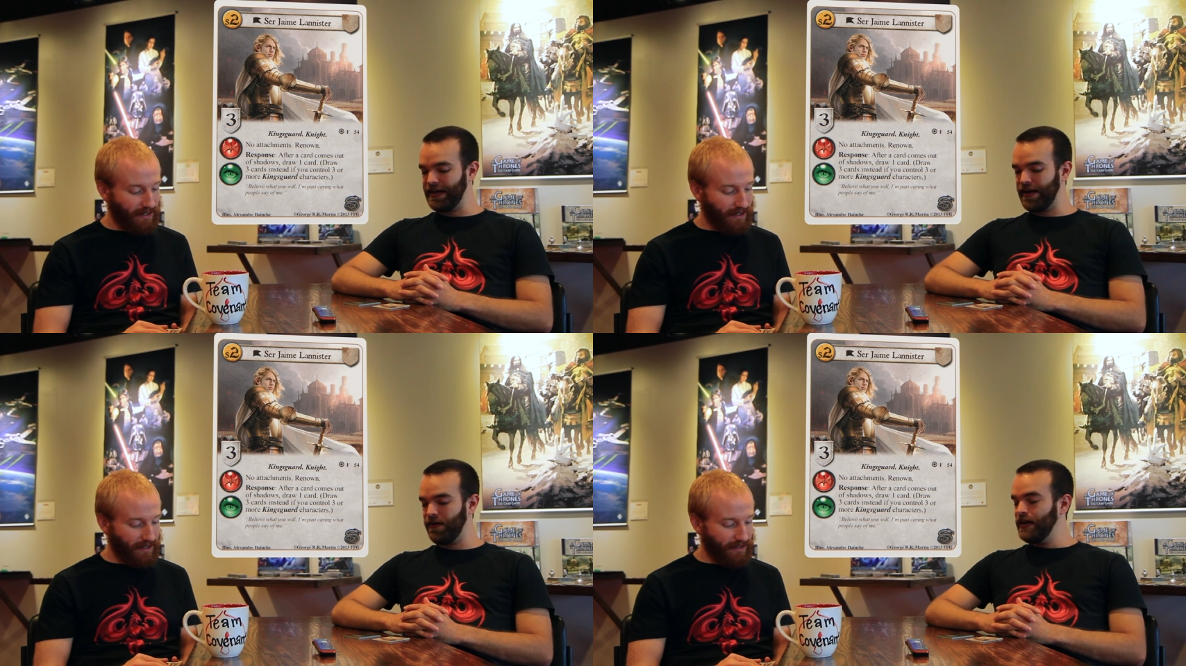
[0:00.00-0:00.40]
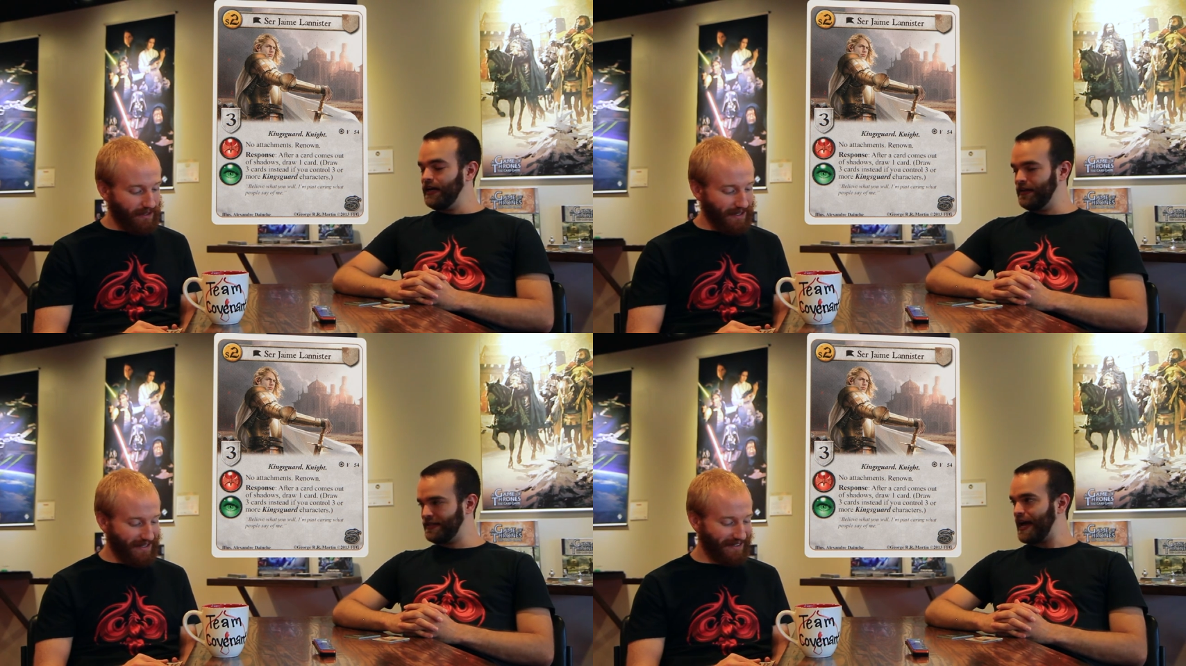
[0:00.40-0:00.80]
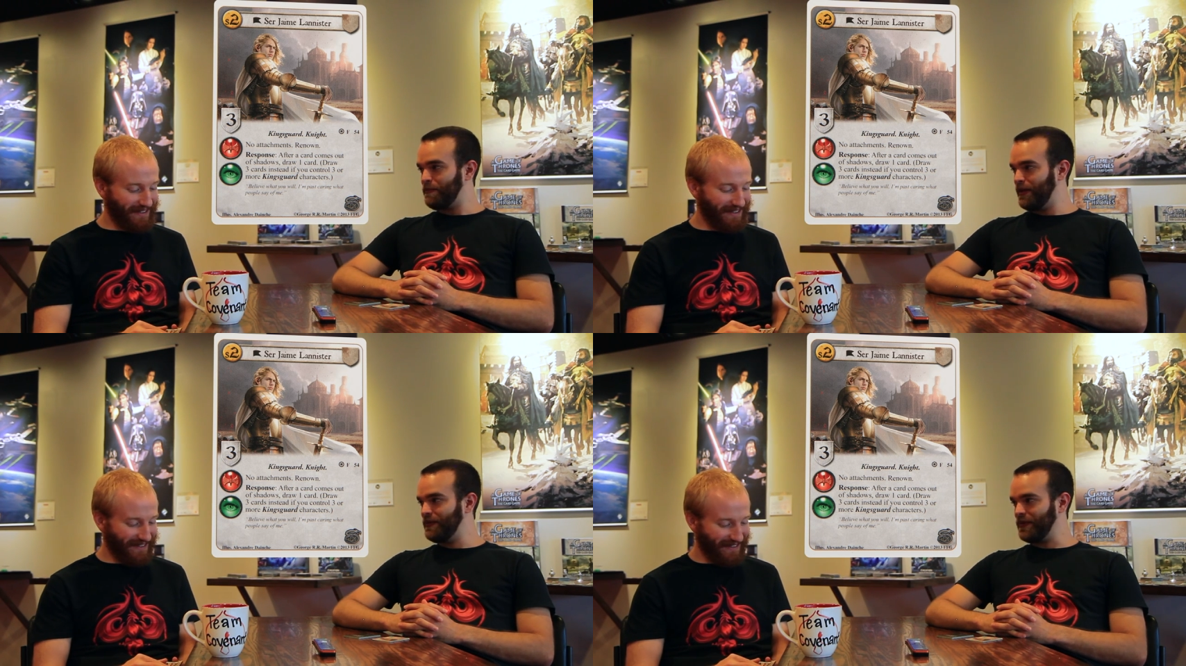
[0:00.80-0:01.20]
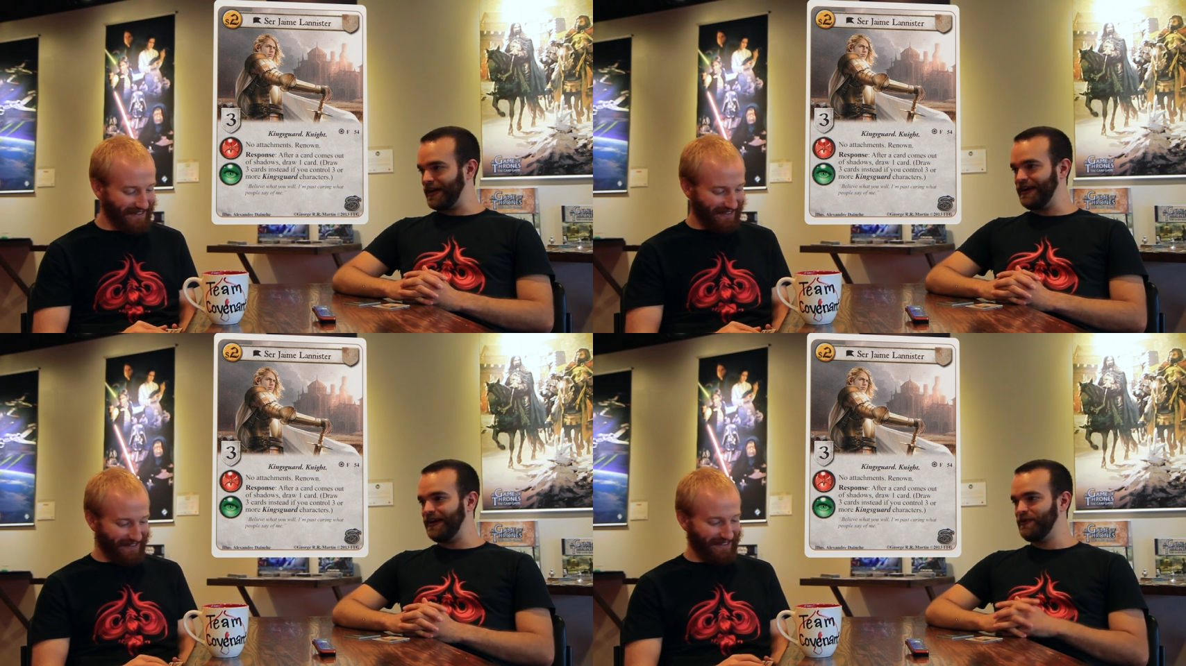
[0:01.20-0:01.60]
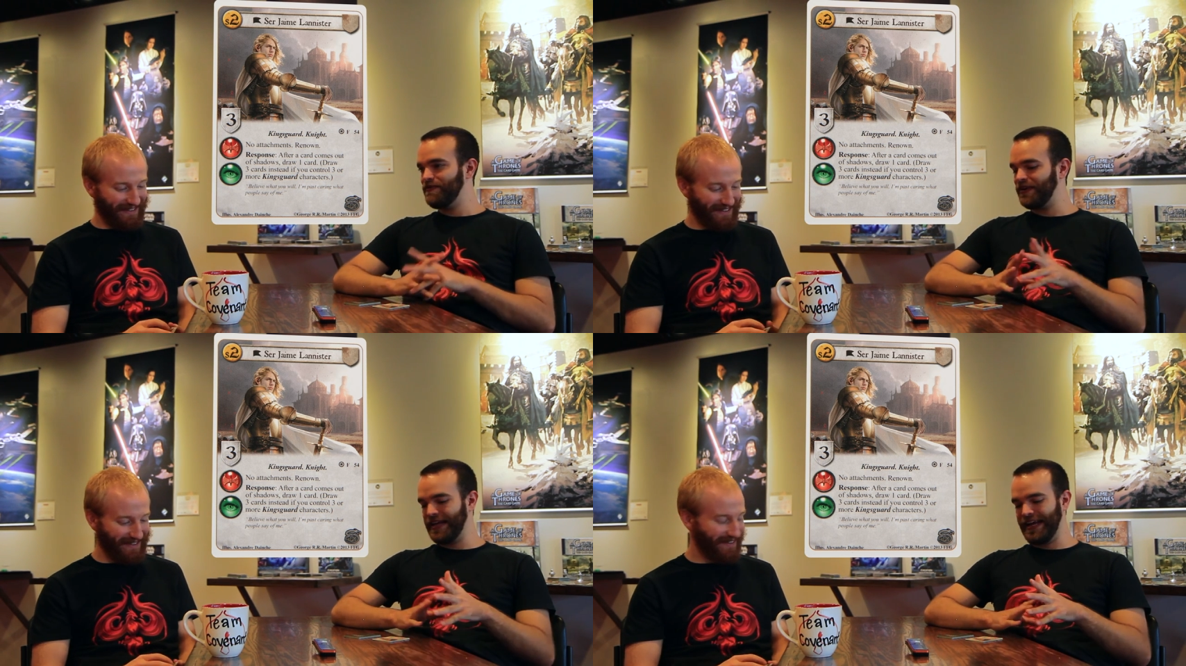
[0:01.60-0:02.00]
Speaker 1: Now, if Zach Bunn were here, and
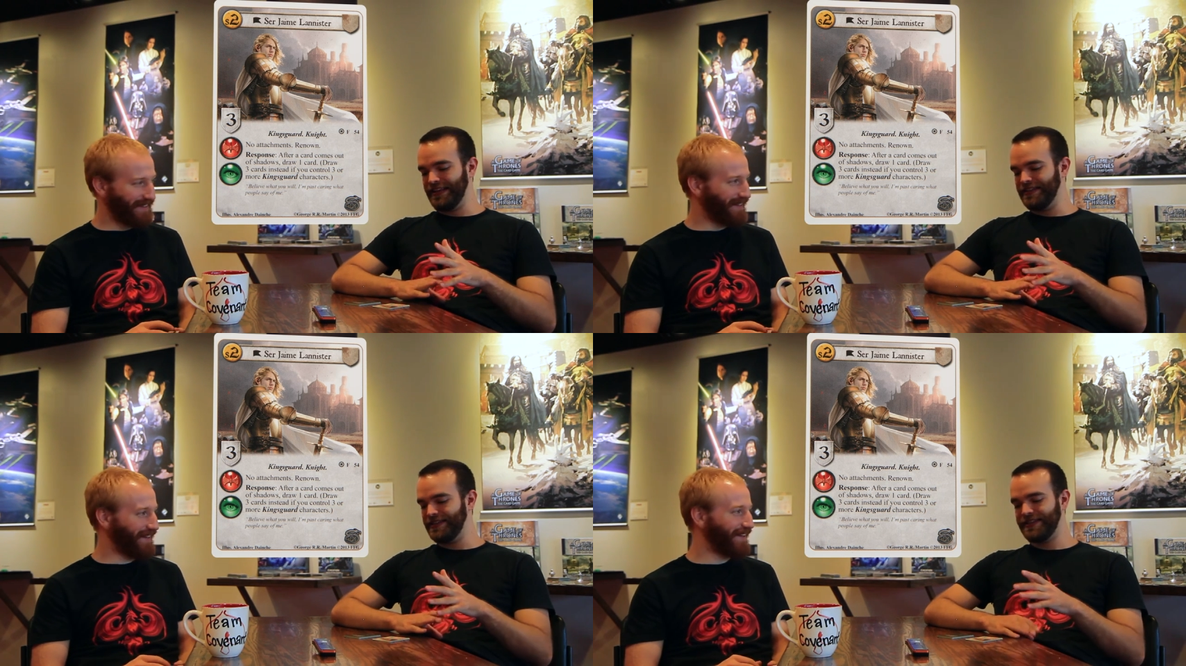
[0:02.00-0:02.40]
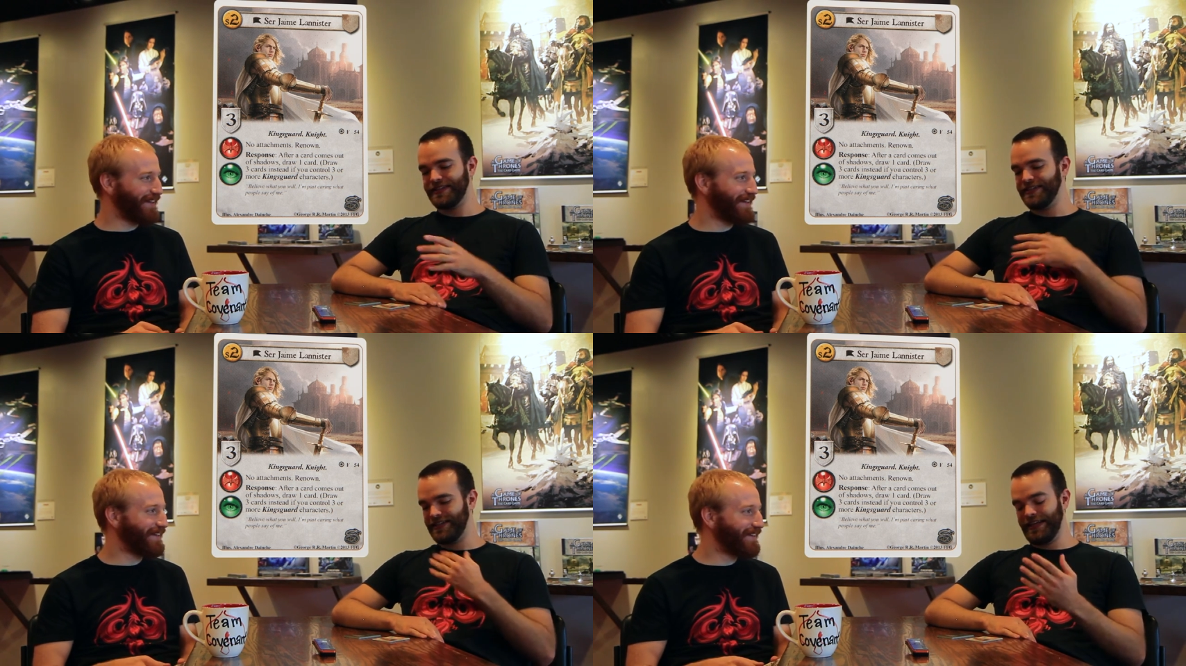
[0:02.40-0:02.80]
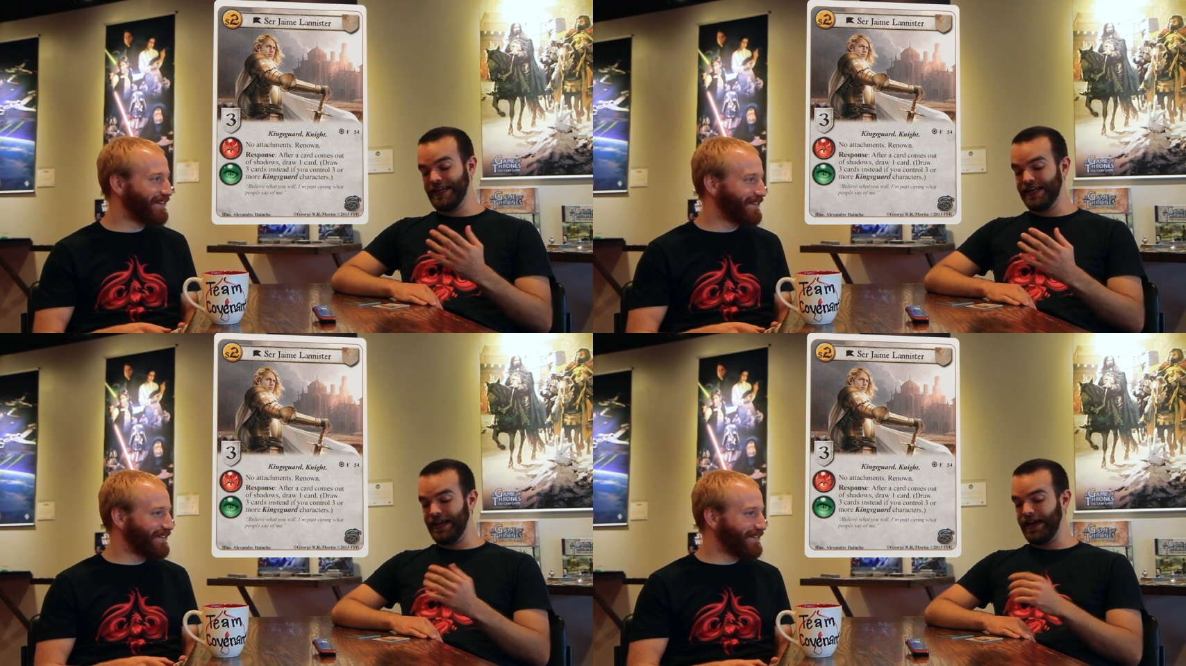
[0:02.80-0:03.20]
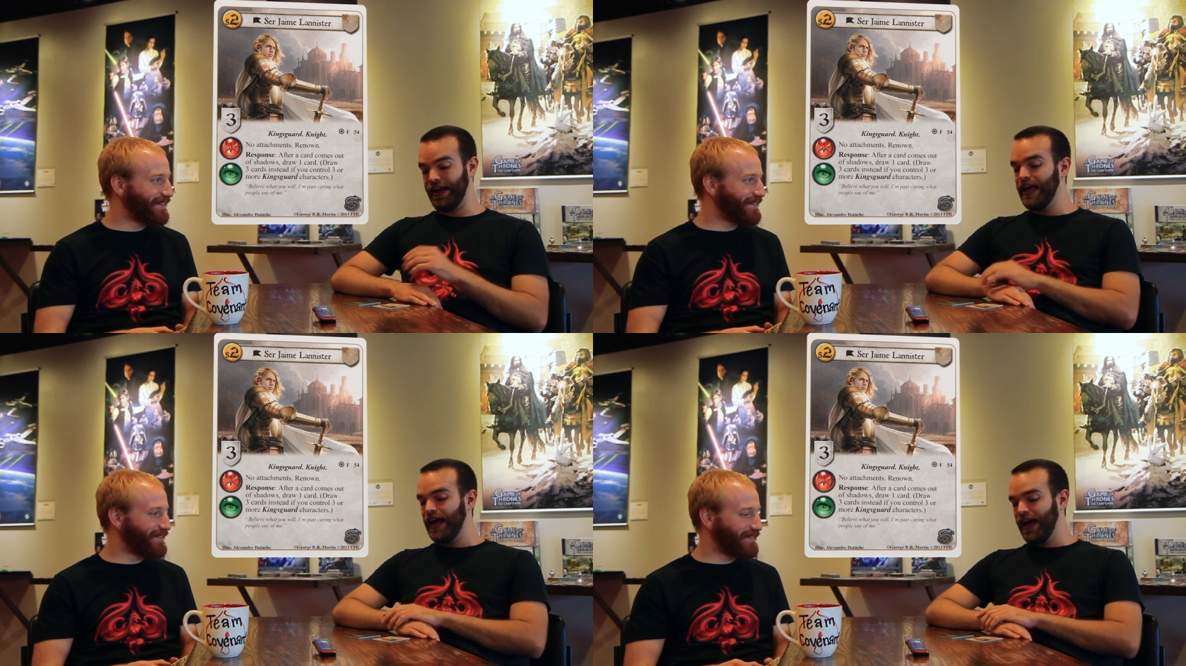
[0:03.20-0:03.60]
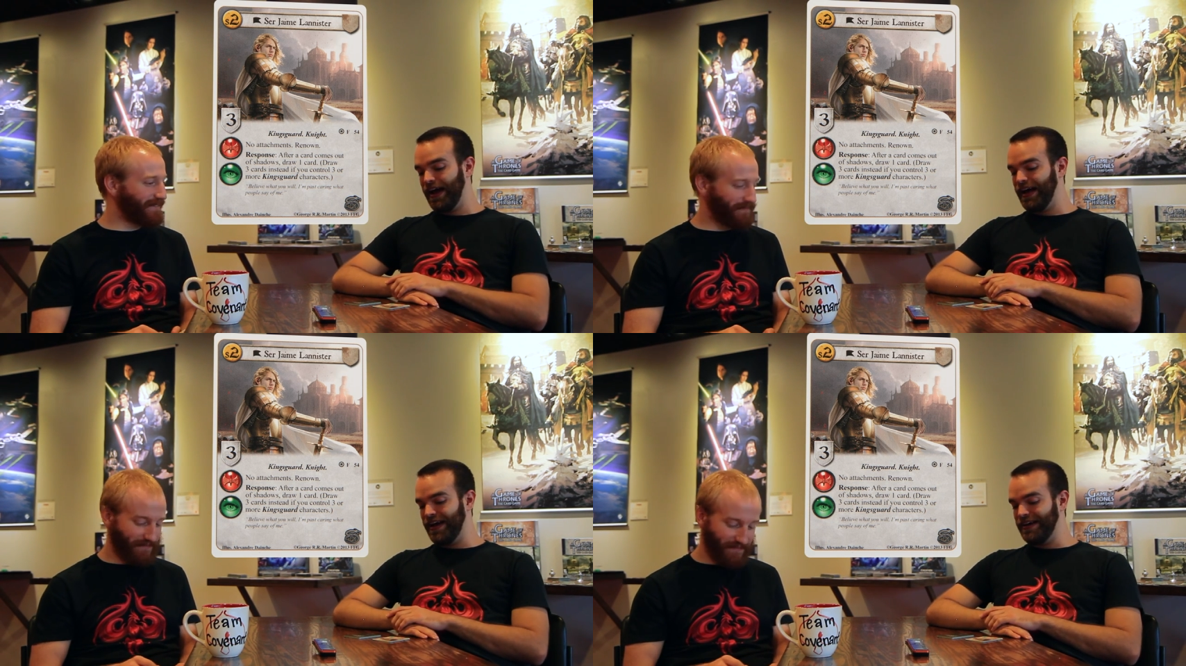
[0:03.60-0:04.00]
we've already had this discussion, he and I,
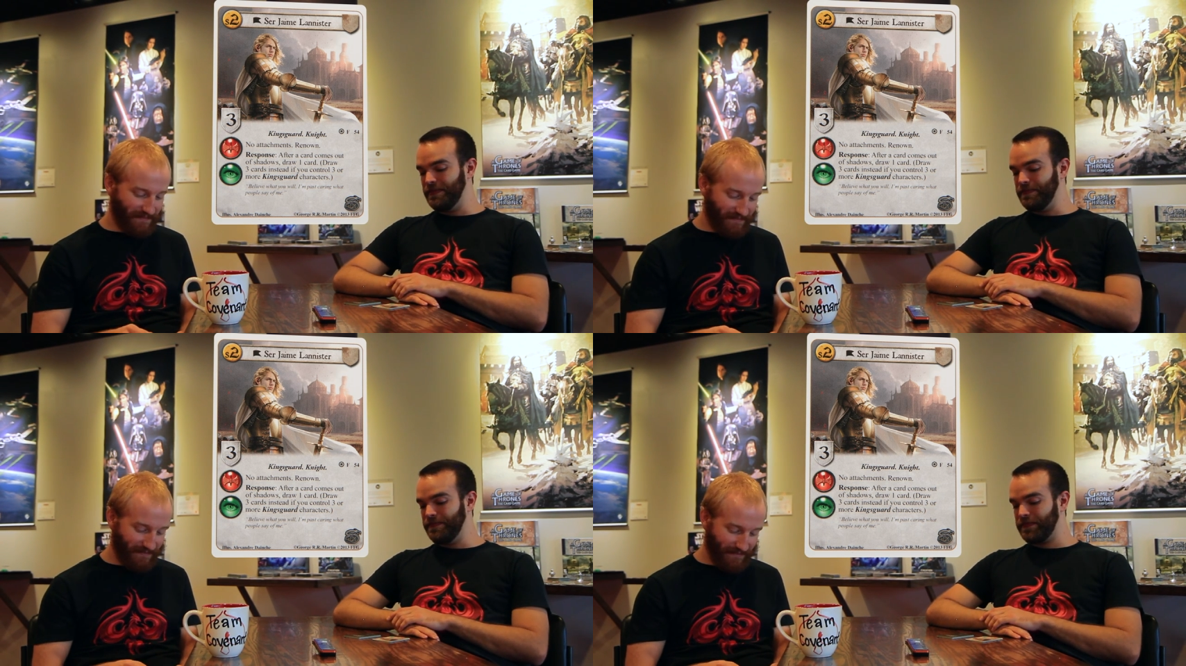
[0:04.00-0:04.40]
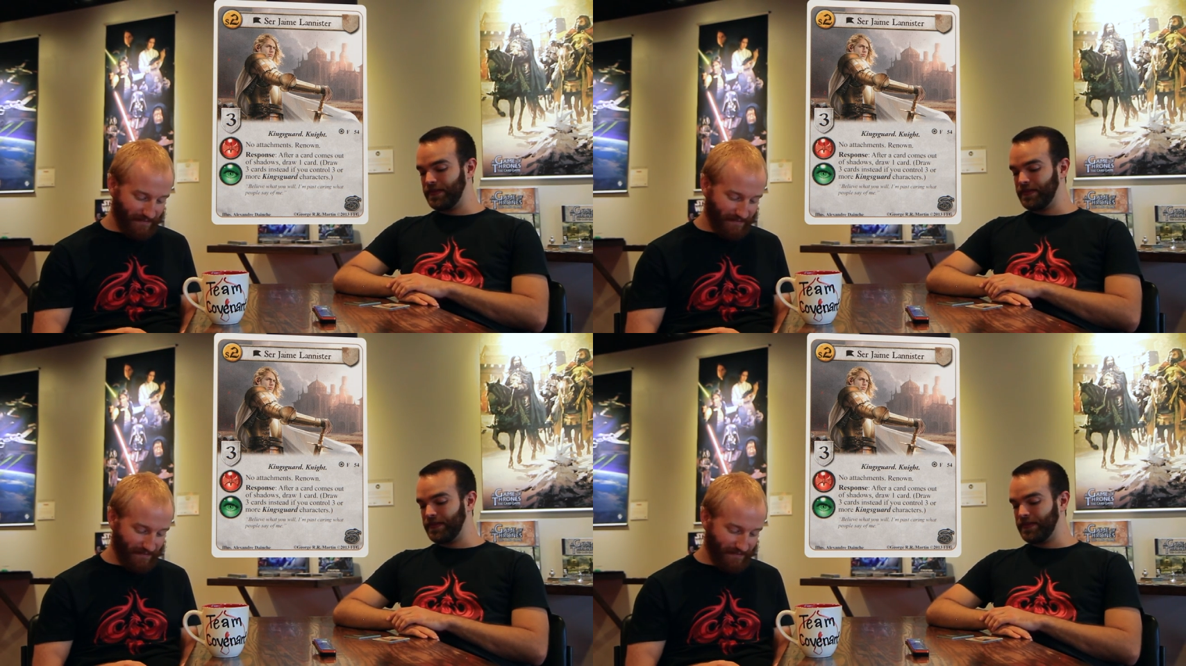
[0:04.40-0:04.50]
um,